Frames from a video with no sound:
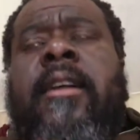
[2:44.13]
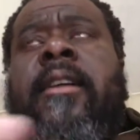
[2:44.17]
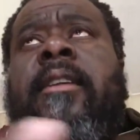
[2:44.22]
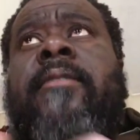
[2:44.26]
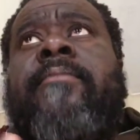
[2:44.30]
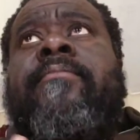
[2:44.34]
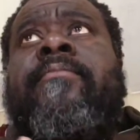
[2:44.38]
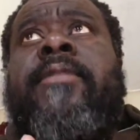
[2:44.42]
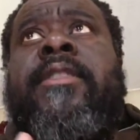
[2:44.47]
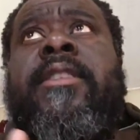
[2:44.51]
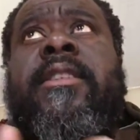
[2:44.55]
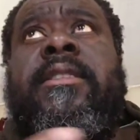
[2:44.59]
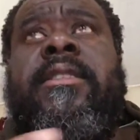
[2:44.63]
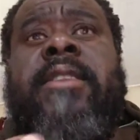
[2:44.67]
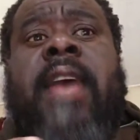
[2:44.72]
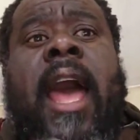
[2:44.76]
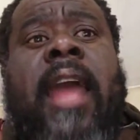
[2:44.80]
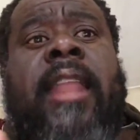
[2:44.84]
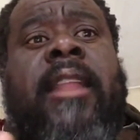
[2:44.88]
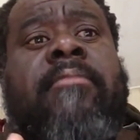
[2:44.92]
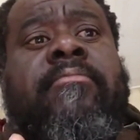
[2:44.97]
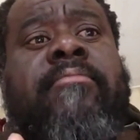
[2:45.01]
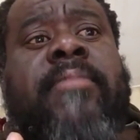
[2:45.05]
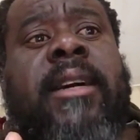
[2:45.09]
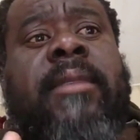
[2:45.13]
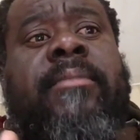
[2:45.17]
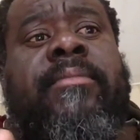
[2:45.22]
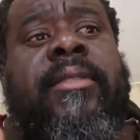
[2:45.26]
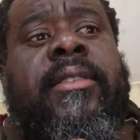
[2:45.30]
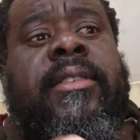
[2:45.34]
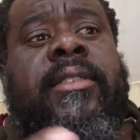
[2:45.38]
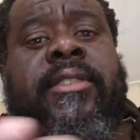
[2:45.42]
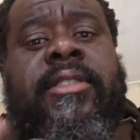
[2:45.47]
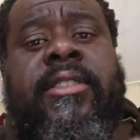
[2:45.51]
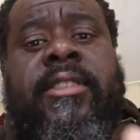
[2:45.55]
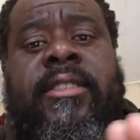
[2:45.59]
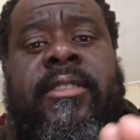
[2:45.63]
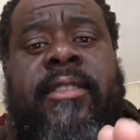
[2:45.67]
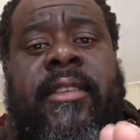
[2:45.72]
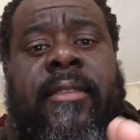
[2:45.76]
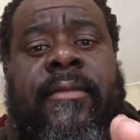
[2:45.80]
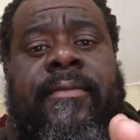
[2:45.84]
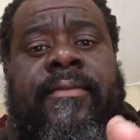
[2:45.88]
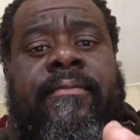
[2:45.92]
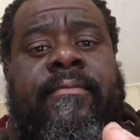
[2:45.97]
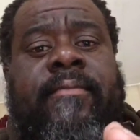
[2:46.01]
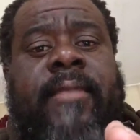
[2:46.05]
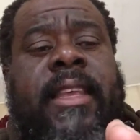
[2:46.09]
to sign up members, to
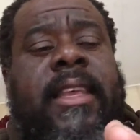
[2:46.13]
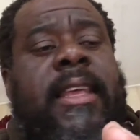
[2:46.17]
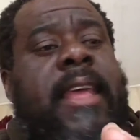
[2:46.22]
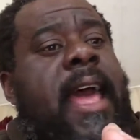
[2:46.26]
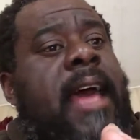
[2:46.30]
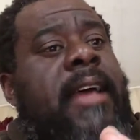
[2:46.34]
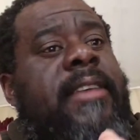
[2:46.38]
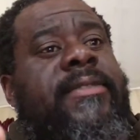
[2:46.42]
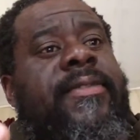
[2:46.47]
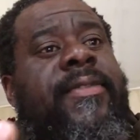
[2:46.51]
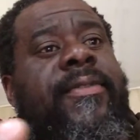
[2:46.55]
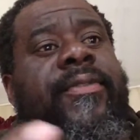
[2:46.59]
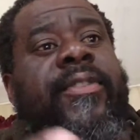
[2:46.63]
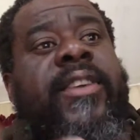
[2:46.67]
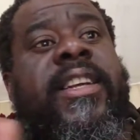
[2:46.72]
it has